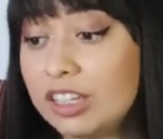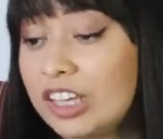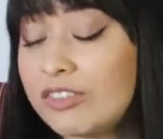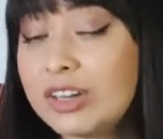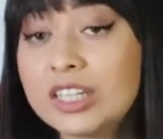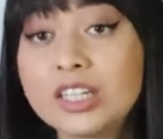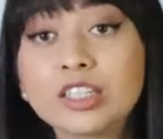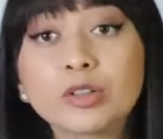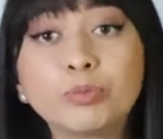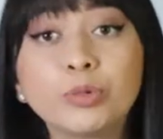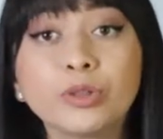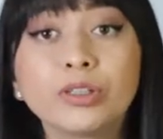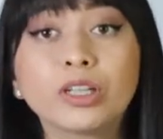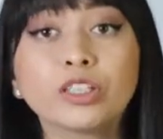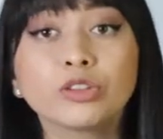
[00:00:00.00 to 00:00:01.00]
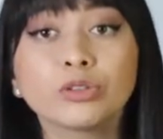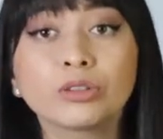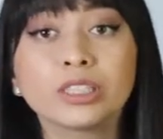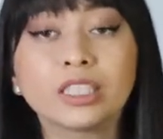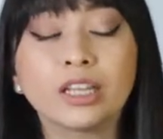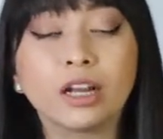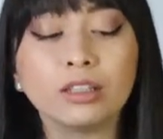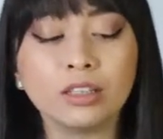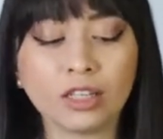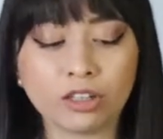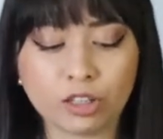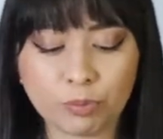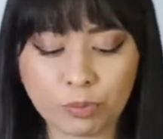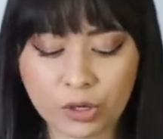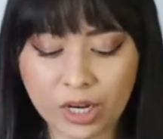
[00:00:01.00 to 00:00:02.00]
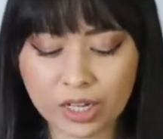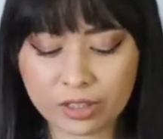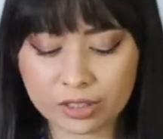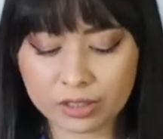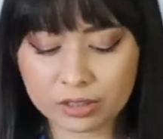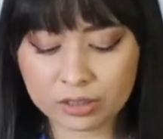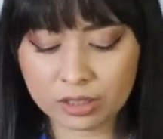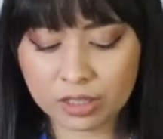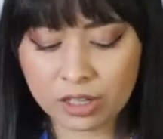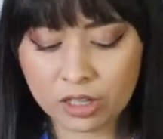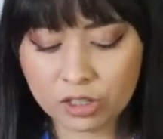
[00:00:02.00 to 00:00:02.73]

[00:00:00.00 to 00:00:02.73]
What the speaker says: even in the purgatory that need our prayers,